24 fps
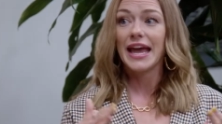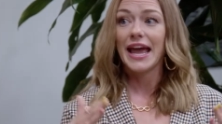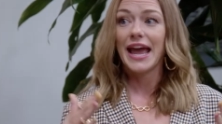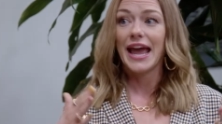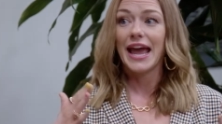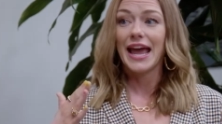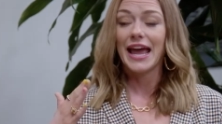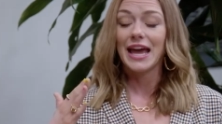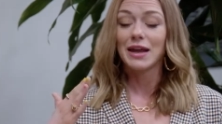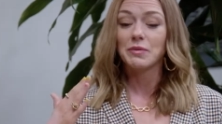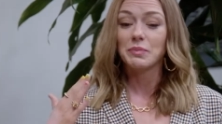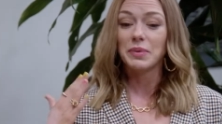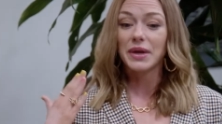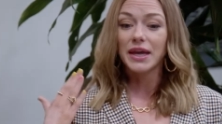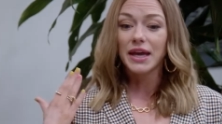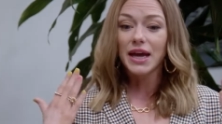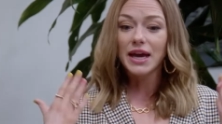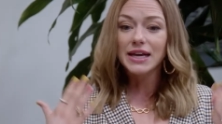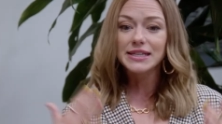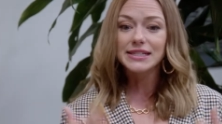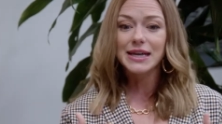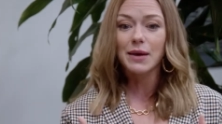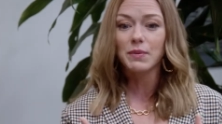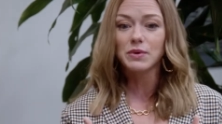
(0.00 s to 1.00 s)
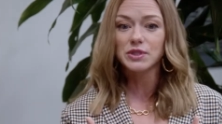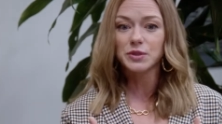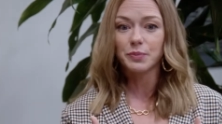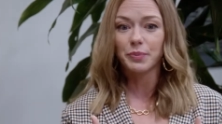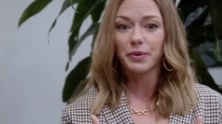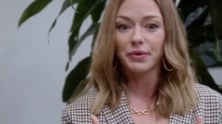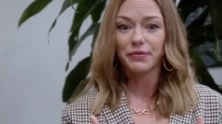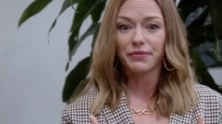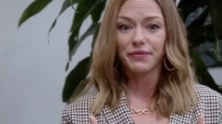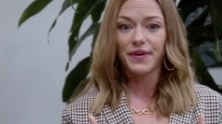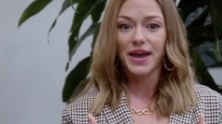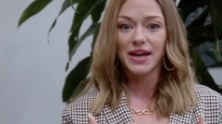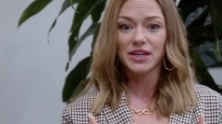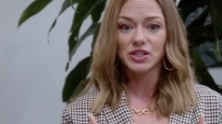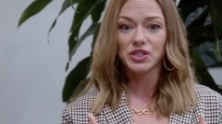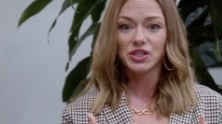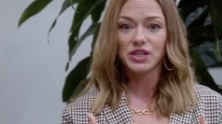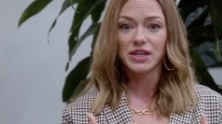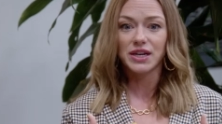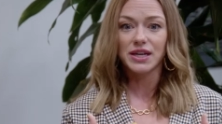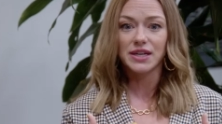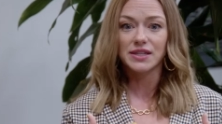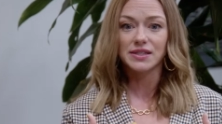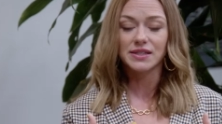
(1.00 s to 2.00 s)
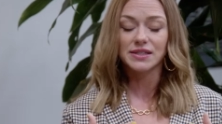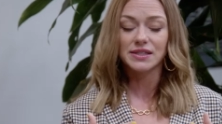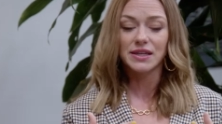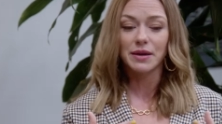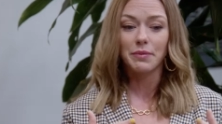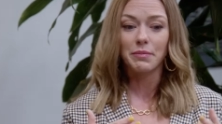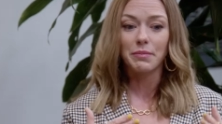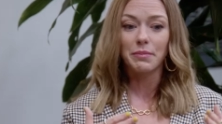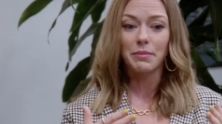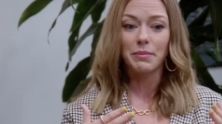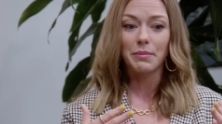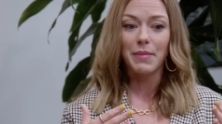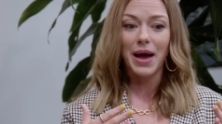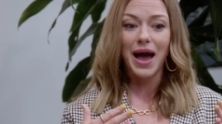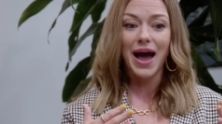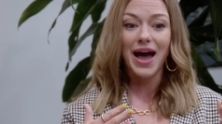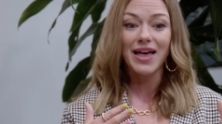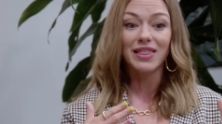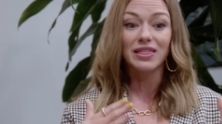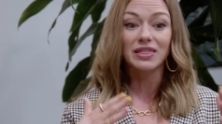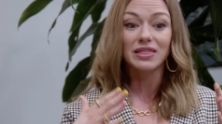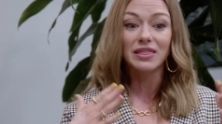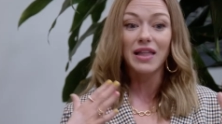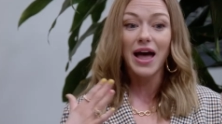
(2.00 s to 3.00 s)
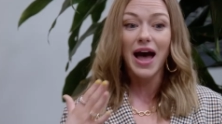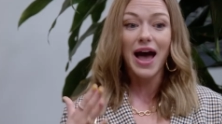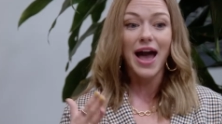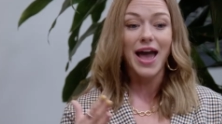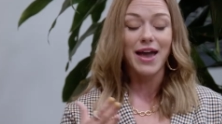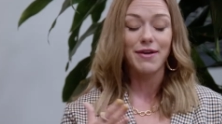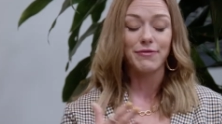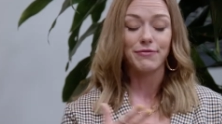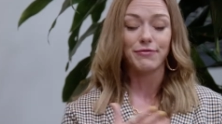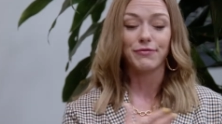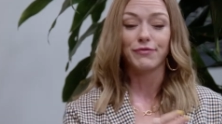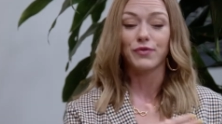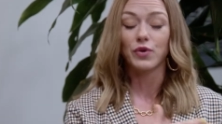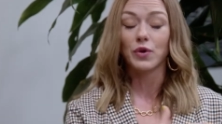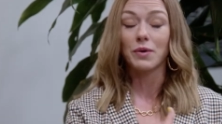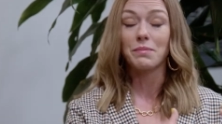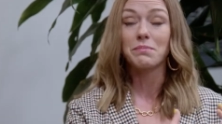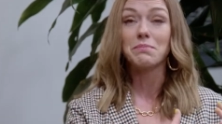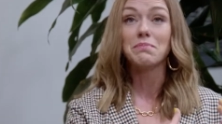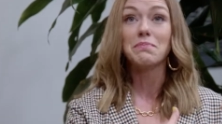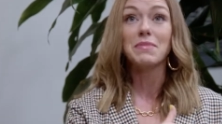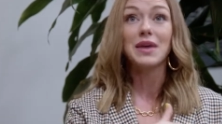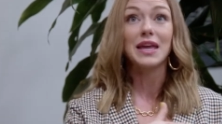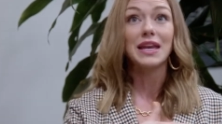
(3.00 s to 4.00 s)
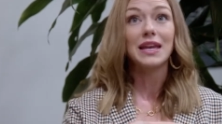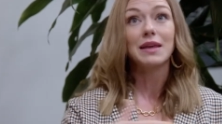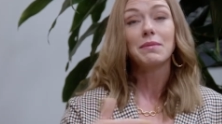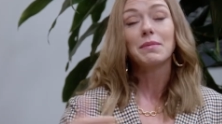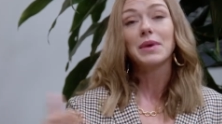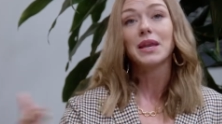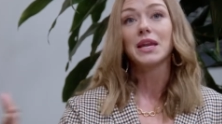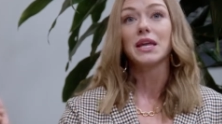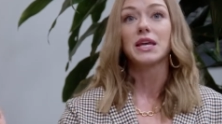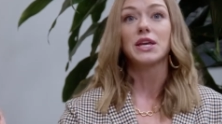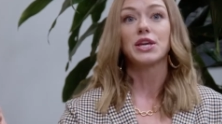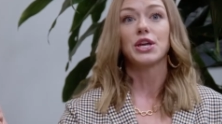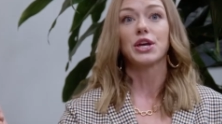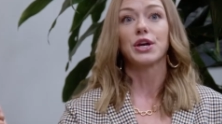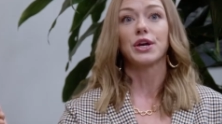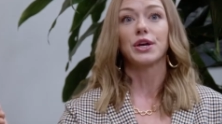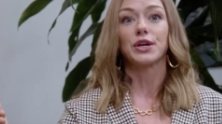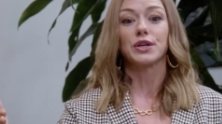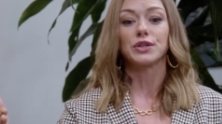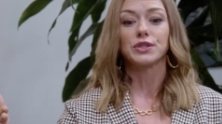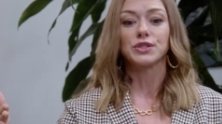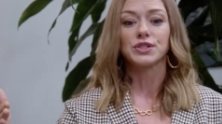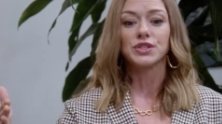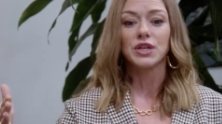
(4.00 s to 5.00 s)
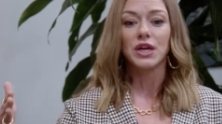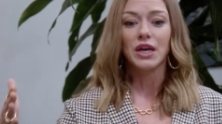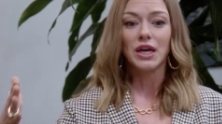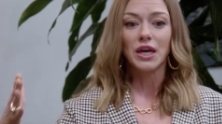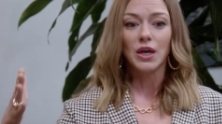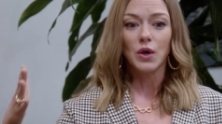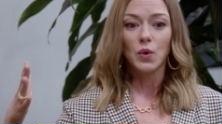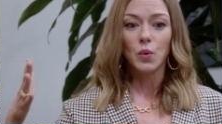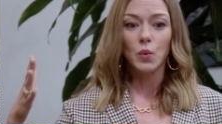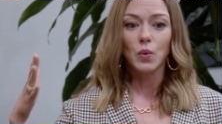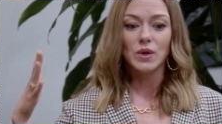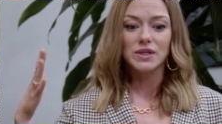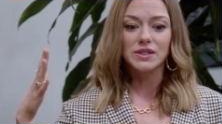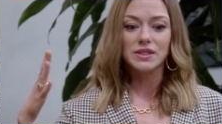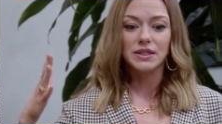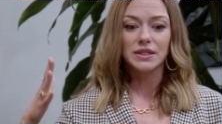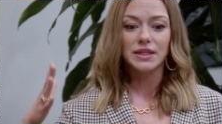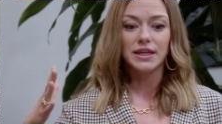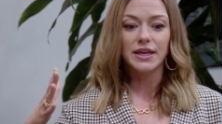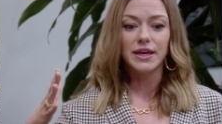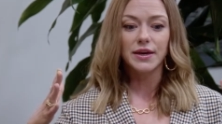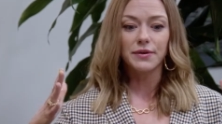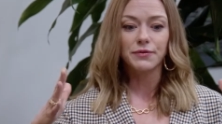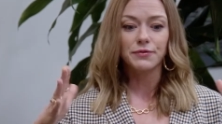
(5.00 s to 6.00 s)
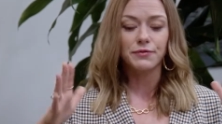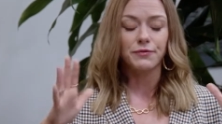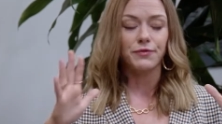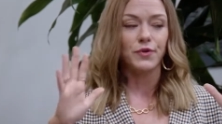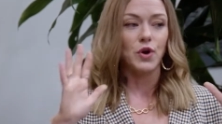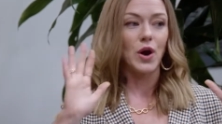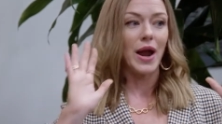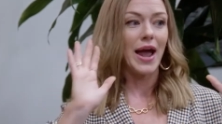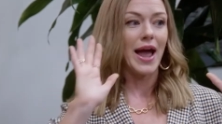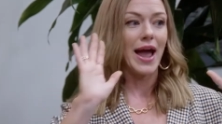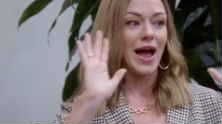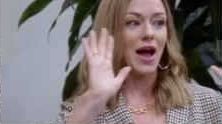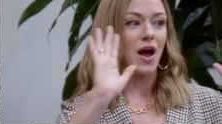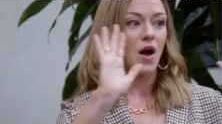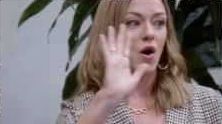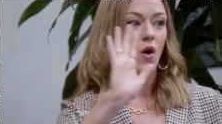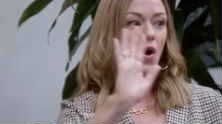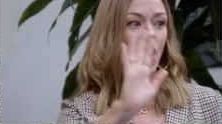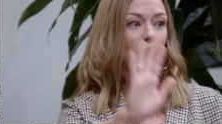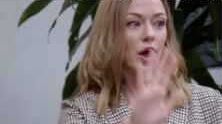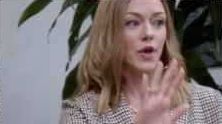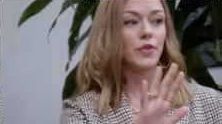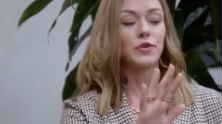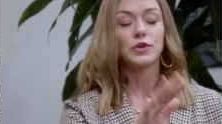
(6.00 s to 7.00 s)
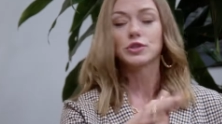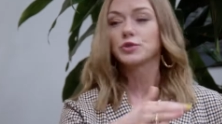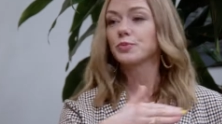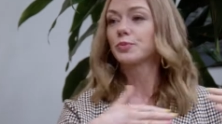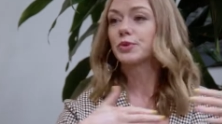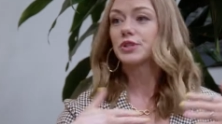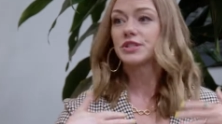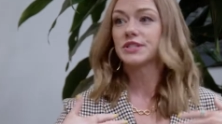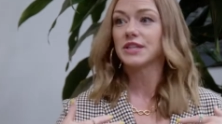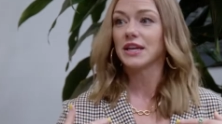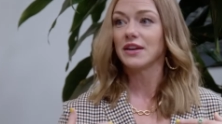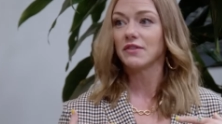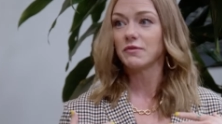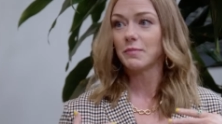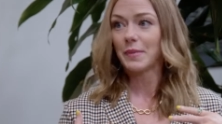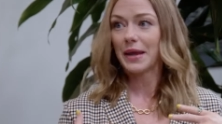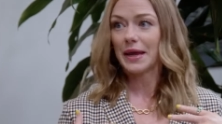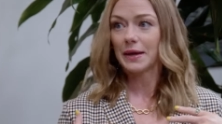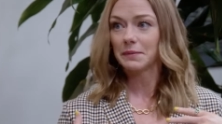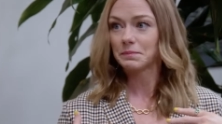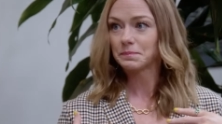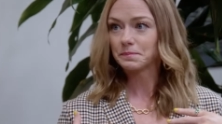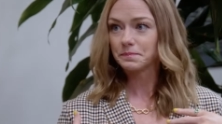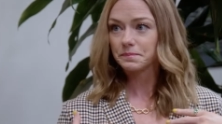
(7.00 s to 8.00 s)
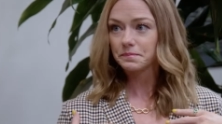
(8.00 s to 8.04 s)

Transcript: And because I was a perfectionist, my life for many, many years was lived for how others perceived me.